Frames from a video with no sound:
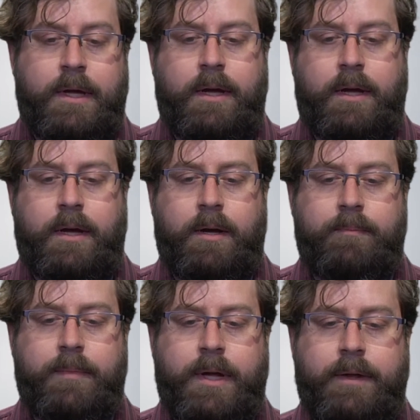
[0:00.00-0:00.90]

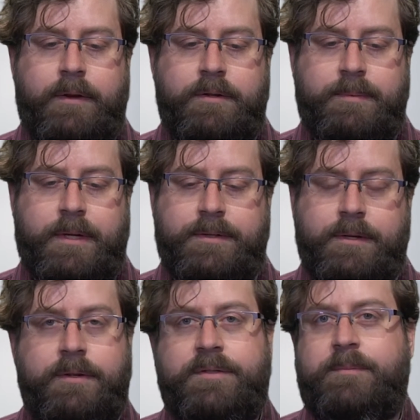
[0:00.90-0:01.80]
And there's been a
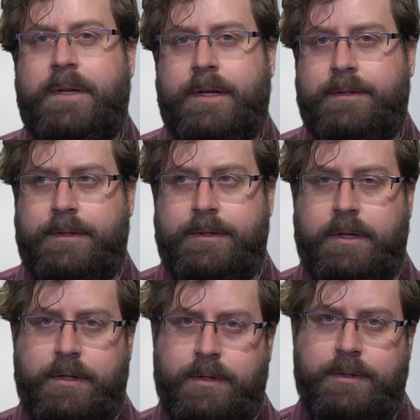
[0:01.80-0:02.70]
series of meetings and
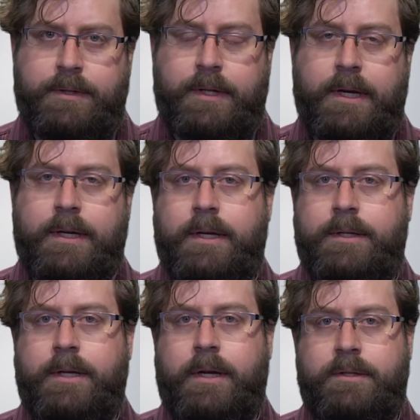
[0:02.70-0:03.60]
discussions in that
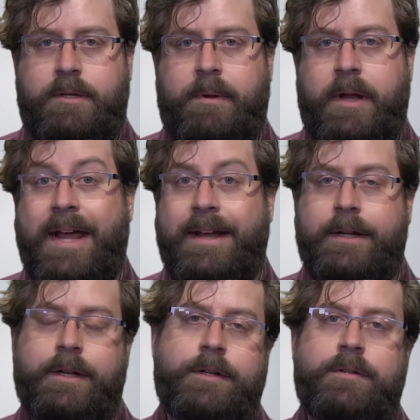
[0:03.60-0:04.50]
context about
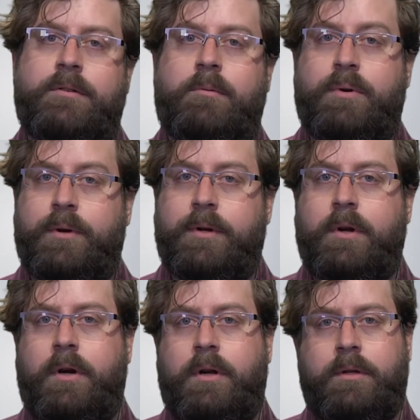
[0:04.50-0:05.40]
adding an additional
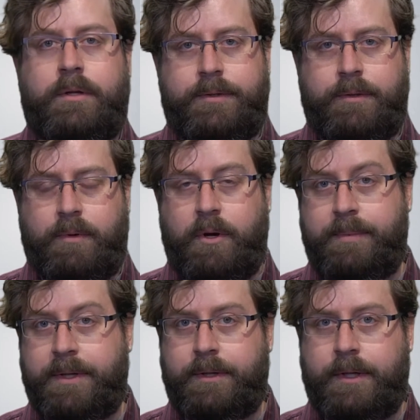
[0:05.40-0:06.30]
protocol, and so we're
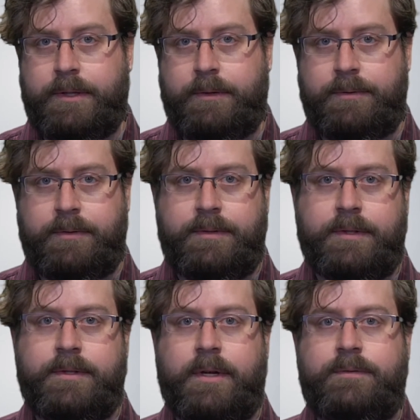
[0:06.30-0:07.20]
hoping that those are
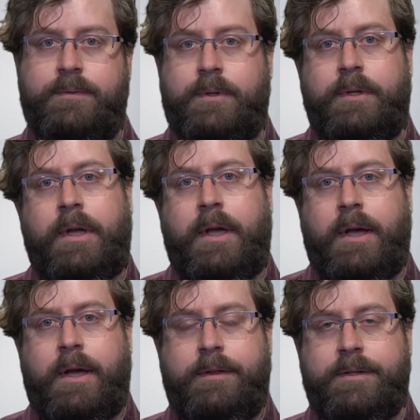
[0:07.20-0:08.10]
successful.
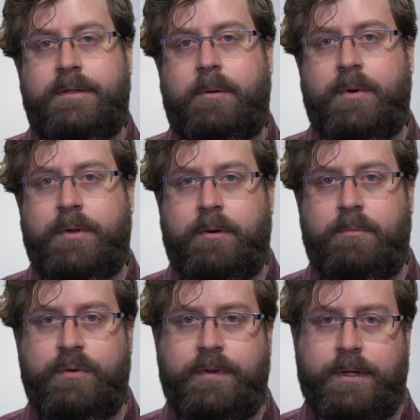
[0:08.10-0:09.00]
This summer, they're
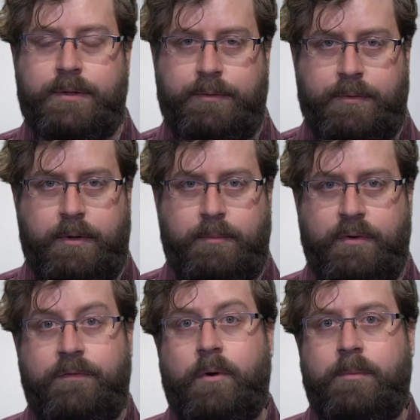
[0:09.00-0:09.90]
moving to a
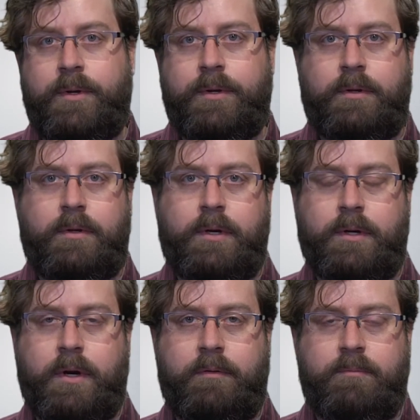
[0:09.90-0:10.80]
more
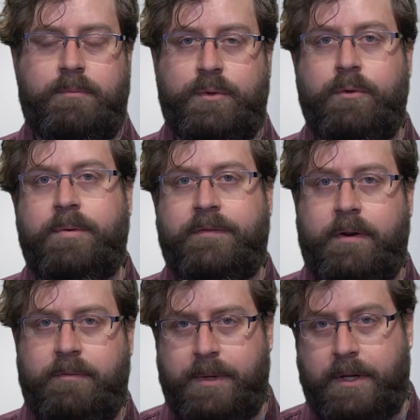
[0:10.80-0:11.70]
formal group of
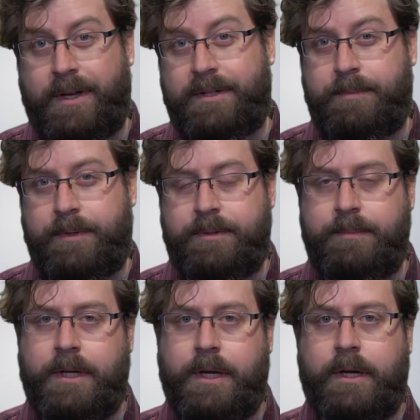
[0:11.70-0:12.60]
governmental experts
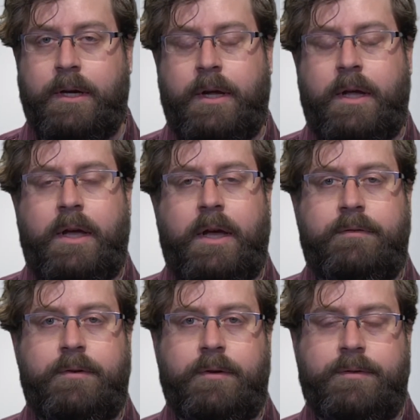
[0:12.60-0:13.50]
meeting
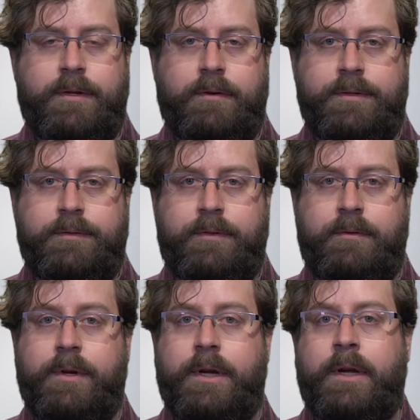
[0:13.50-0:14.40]
after a series of
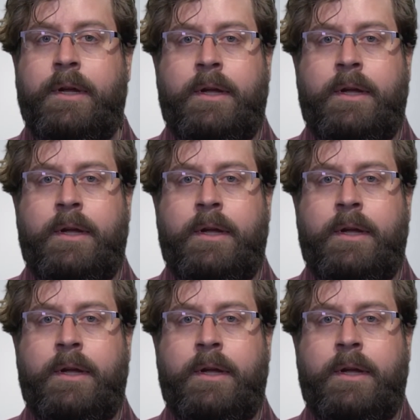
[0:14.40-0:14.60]
three